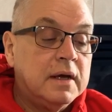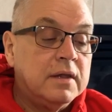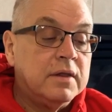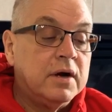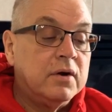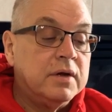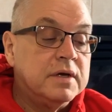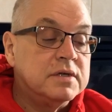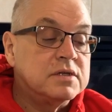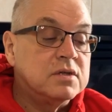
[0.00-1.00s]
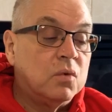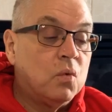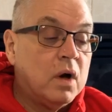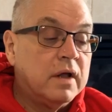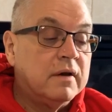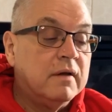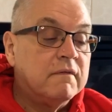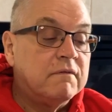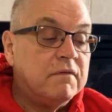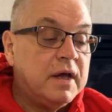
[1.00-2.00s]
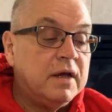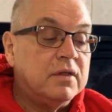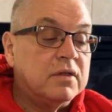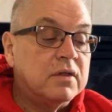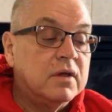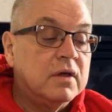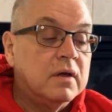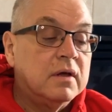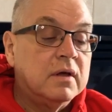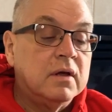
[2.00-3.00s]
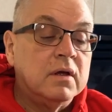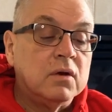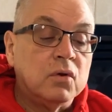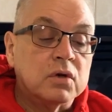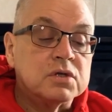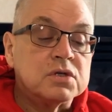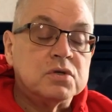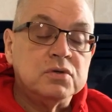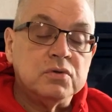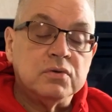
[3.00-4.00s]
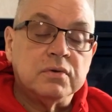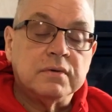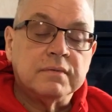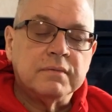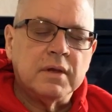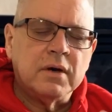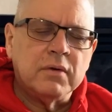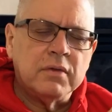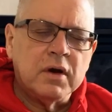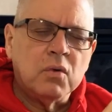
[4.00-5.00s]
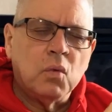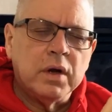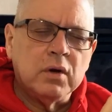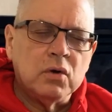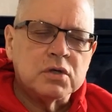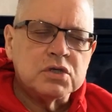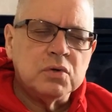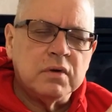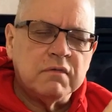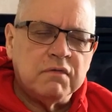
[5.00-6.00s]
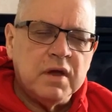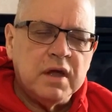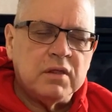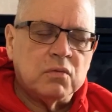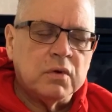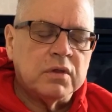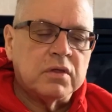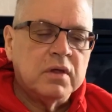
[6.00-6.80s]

There is the one faith looks to. There one looks to in faith with